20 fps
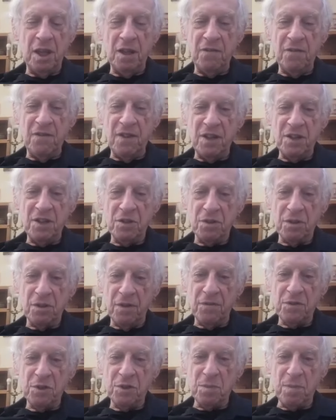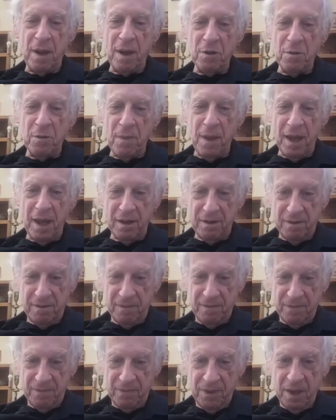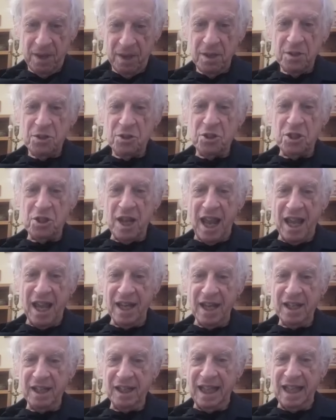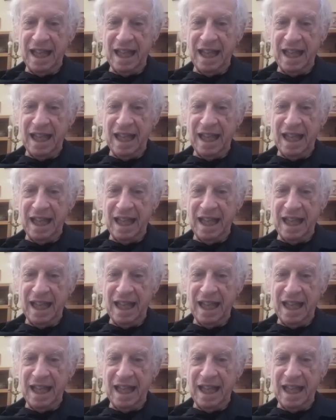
inventor of Spider-Man, oh, Stan oh.